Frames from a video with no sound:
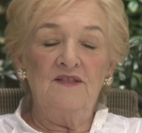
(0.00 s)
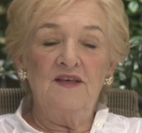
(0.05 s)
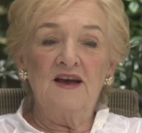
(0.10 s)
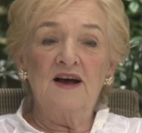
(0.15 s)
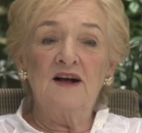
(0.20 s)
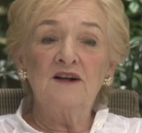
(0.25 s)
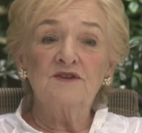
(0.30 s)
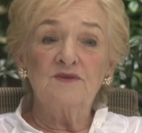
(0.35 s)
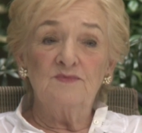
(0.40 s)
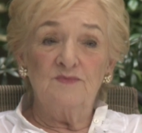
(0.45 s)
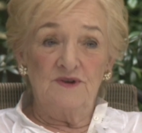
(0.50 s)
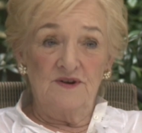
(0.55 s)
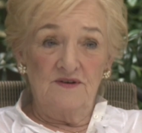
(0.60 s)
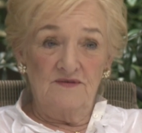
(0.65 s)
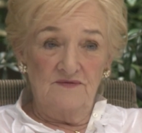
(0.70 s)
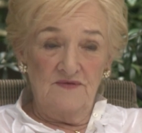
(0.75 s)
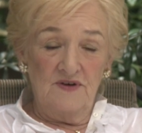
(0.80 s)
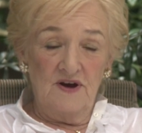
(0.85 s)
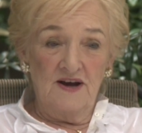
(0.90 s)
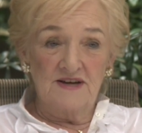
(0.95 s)
the ultimate of
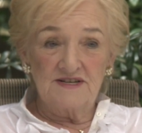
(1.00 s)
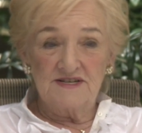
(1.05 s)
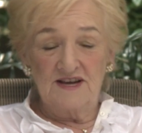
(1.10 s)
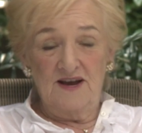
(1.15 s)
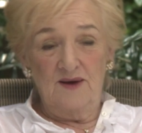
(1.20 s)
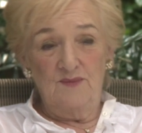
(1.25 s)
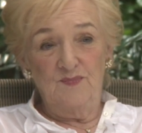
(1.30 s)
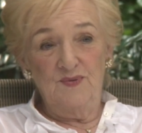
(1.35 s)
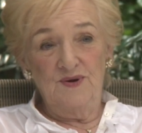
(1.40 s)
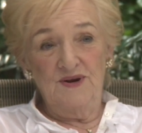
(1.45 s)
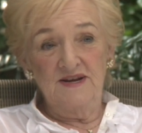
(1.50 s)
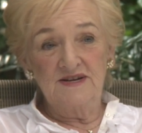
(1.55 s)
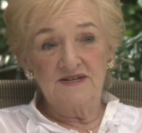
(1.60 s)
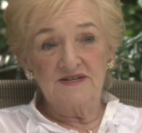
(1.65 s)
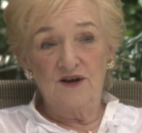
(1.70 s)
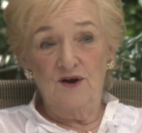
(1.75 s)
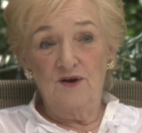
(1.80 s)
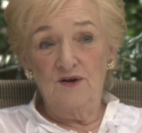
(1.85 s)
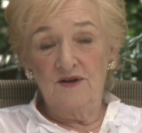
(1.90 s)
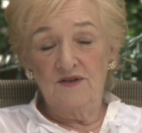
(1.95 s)
ice companies,
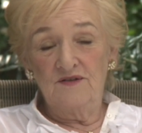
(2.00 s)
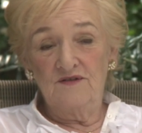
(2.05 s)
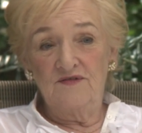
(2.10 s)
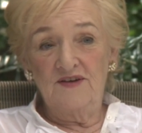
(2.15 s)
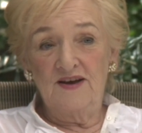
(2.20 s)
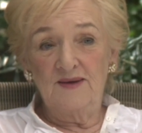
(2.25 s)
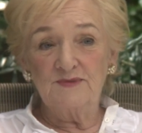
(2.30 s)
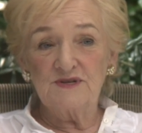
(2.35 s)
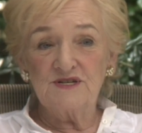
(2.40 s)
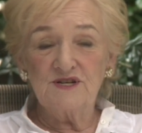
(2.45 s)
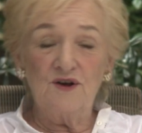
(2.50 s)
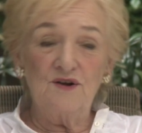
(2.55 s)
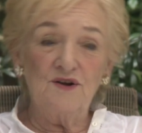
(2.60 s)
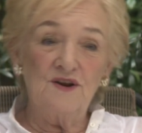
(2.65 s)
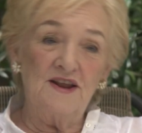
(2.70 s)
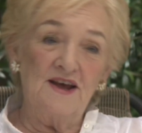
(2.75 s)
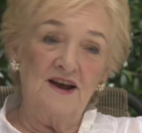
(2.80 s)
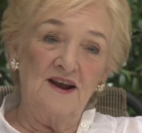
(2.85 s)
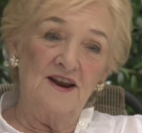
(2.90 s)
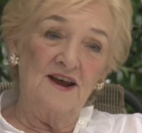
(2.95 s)
the famous
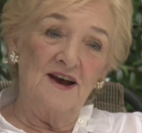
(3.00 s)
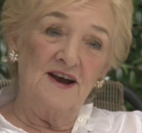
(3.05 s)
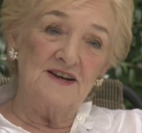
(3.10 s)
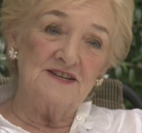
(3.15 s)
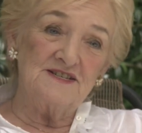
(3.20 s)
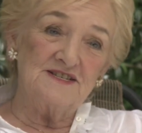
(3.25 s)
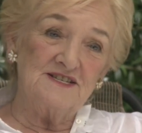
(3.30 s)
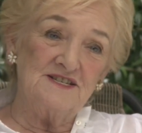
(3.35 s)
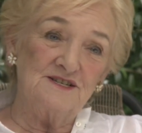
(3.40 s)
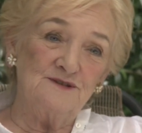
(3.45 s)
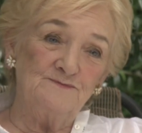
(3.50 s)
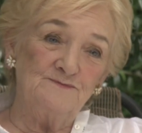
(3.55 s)
Holiday on Ice.